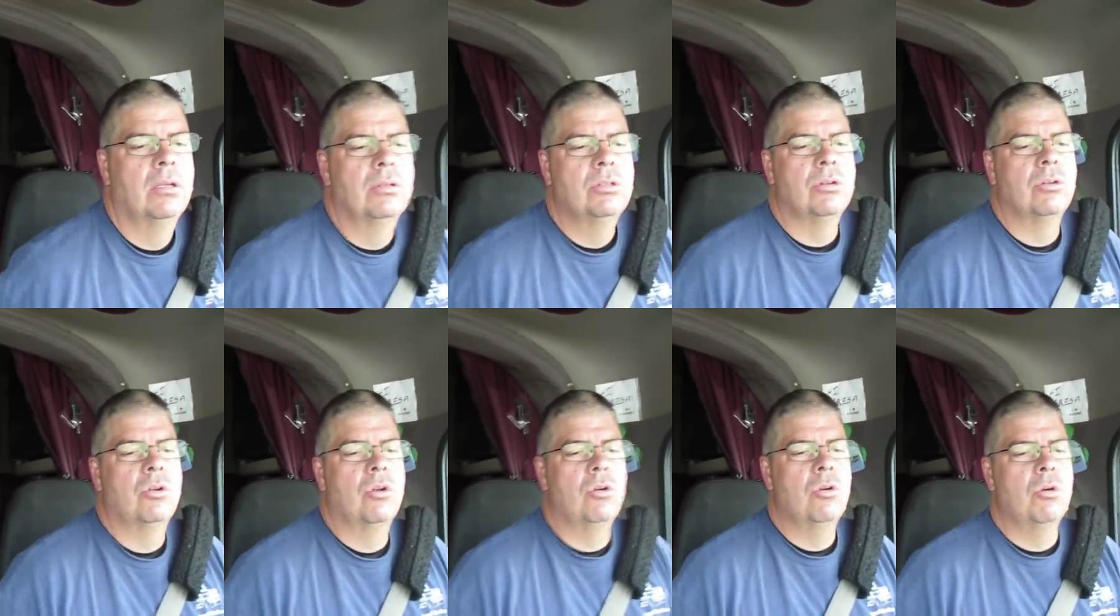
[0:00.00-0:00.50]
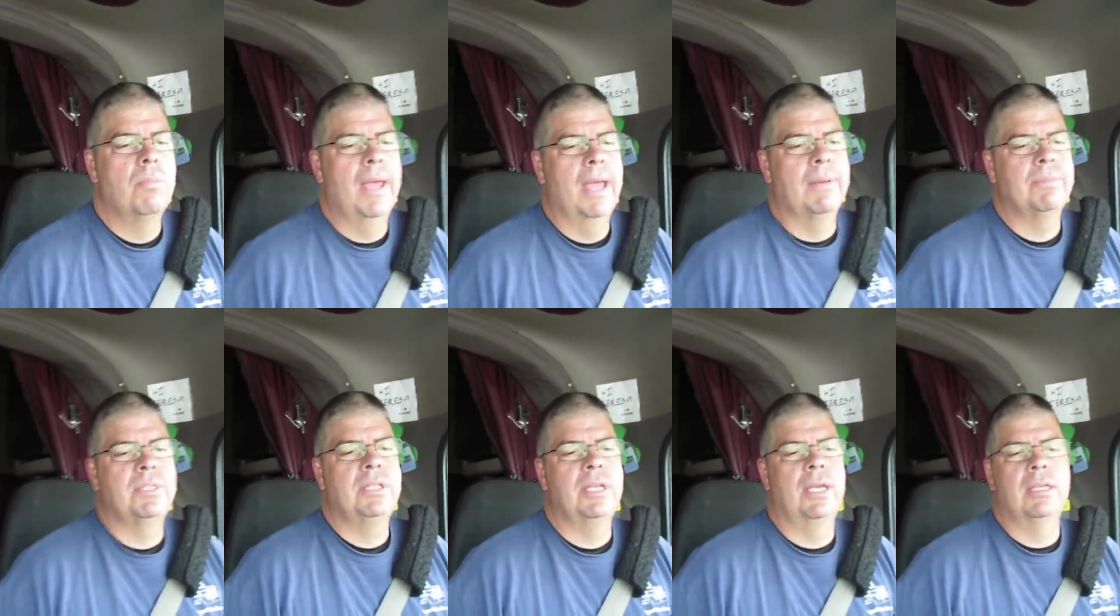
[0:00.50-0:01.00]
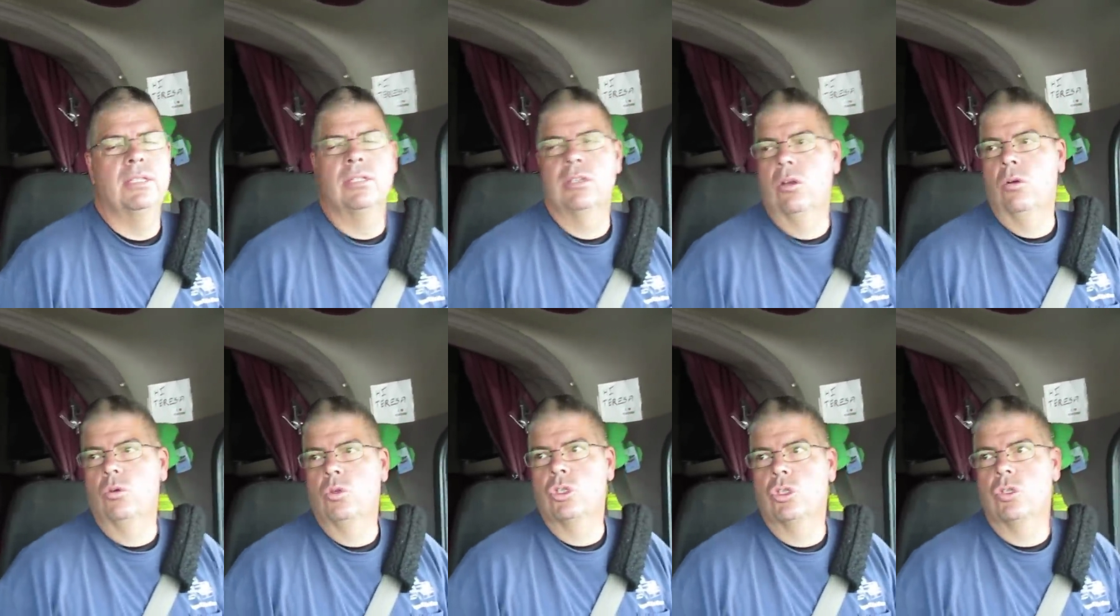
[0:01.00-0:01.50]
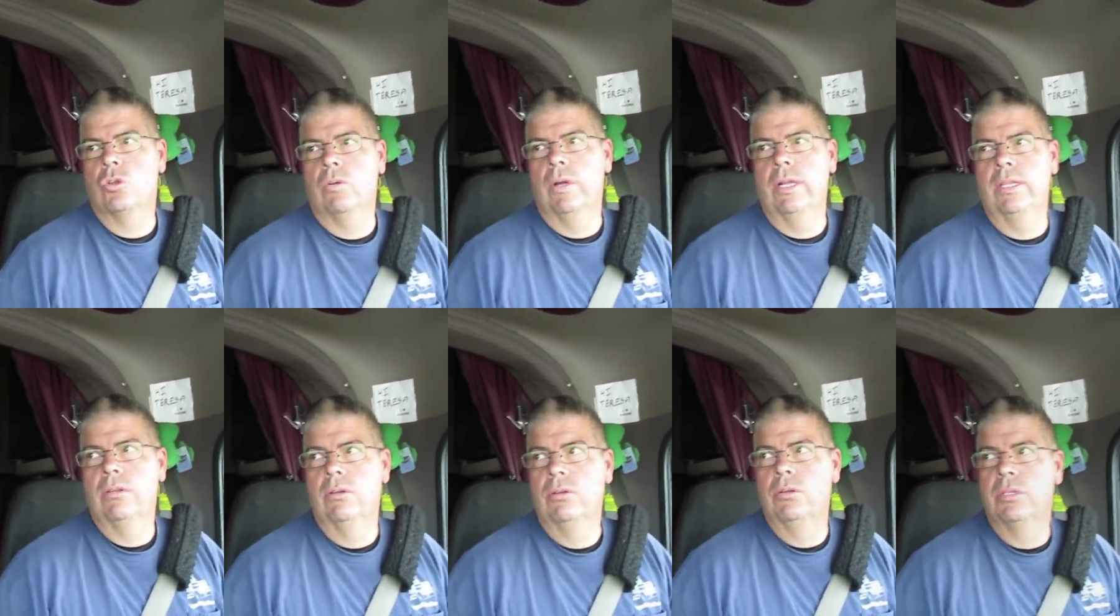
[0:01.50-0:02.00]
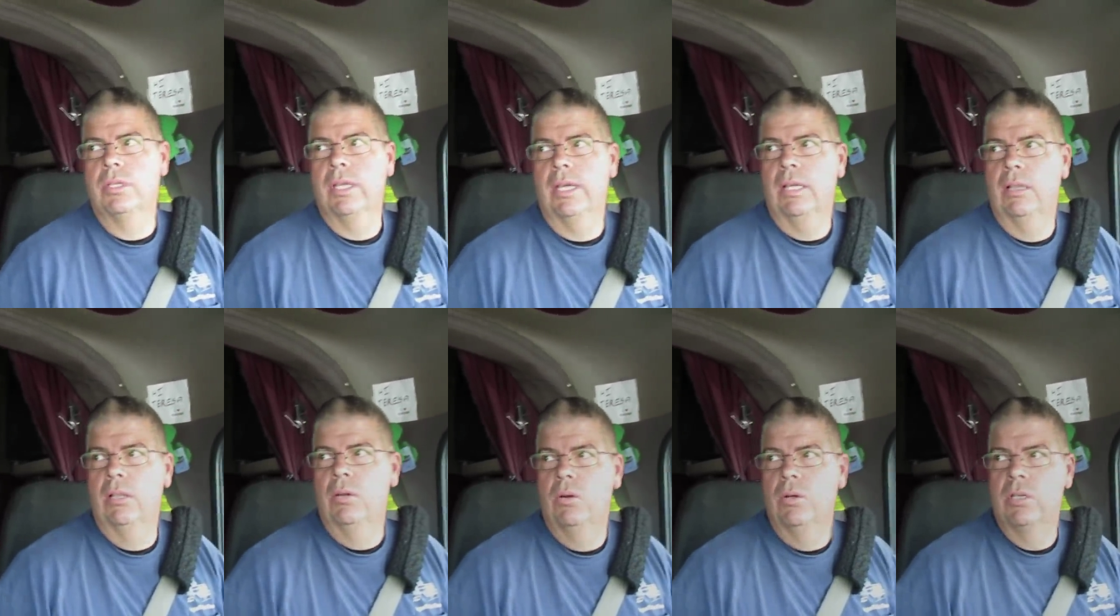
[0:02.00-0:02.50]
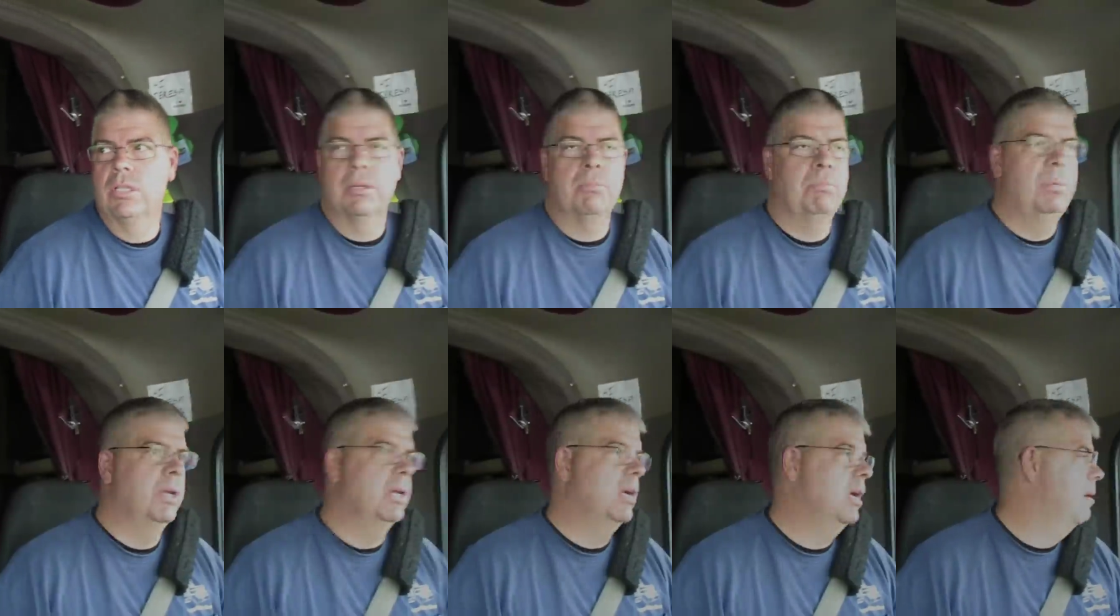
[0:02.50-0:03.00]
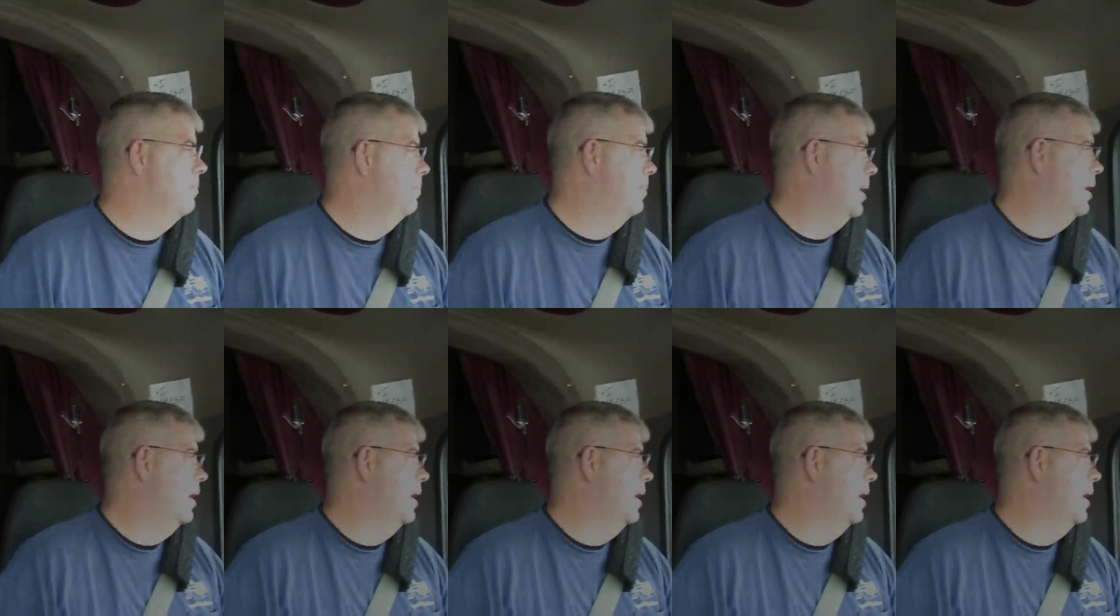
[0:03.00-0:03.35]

So Google Maps says to go straight through St. Louis and pick up